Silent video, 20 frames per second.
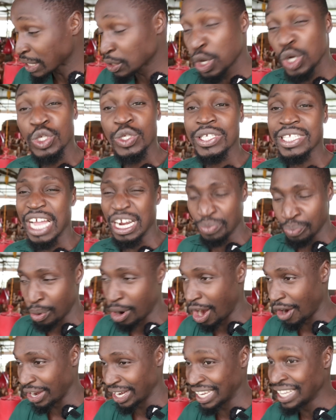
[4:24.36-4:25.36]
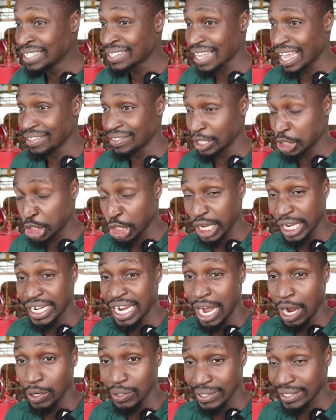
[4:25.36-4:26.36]
is going to start pouring inside the chicken
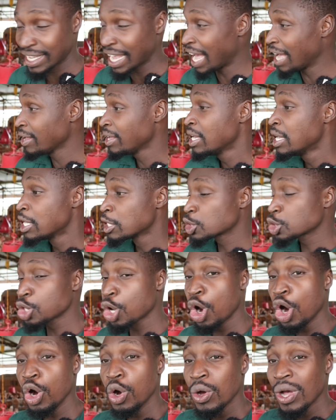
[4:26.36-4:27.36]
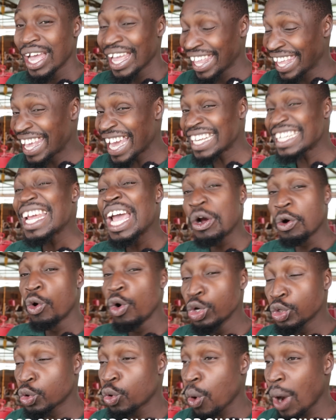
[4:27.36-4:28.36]
house, yeah? So get a
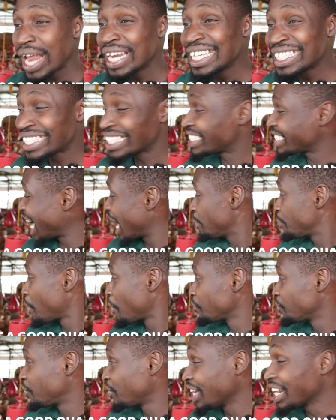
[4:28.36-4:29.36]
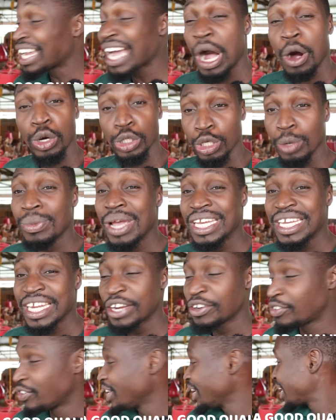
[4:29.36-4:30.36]
good quality type of drinker,
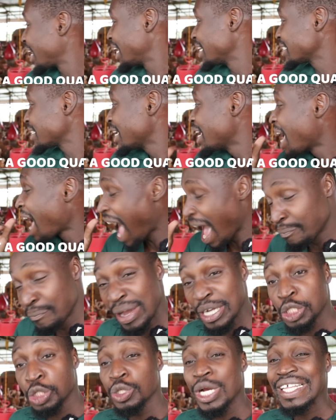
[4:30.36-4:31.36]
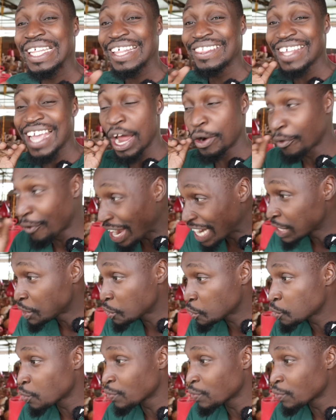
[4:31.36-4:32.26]
automated drinkers, and make sure that they are raised